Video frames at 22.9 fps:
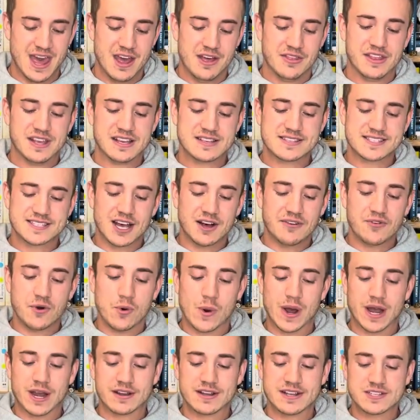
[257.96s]
This
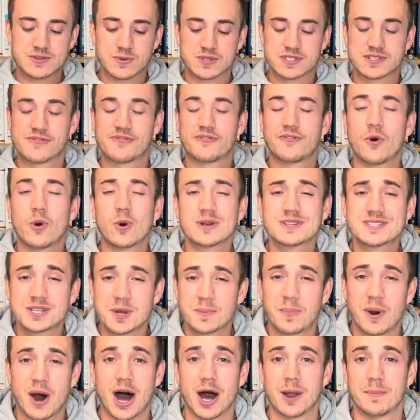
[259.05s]
self-awareness was forced
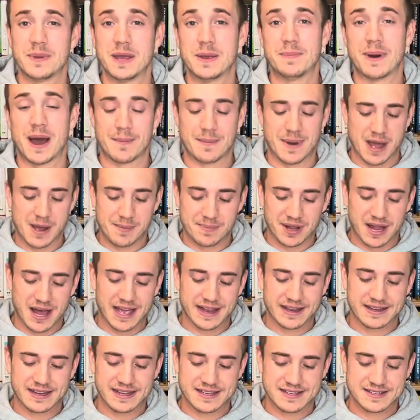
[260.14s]
upon me by my
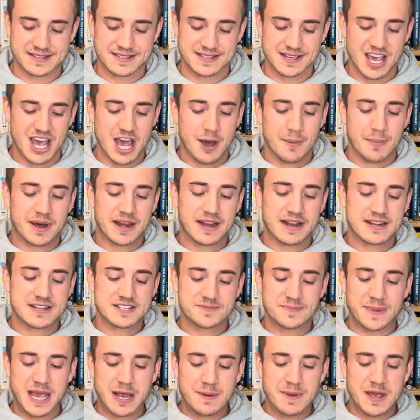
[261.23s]
blindness, but it has
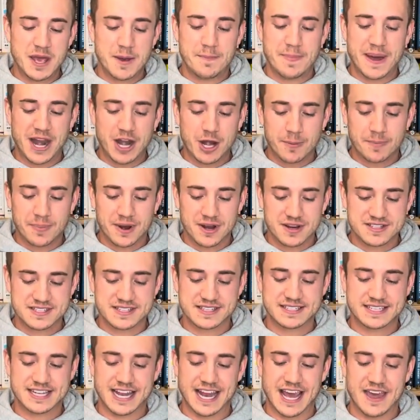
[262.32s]
made me a better person
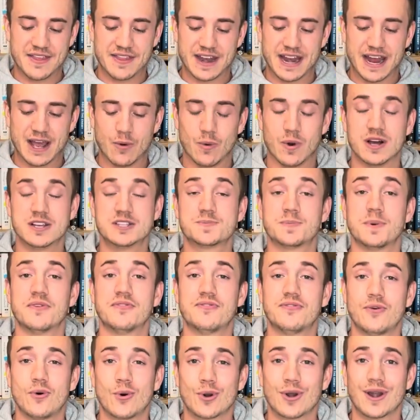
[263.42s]
today than I was
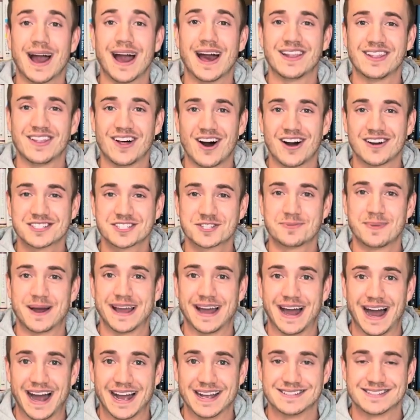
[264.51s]
before I lost my
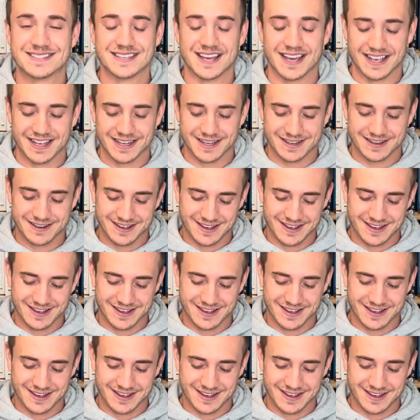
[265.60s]
eyesight.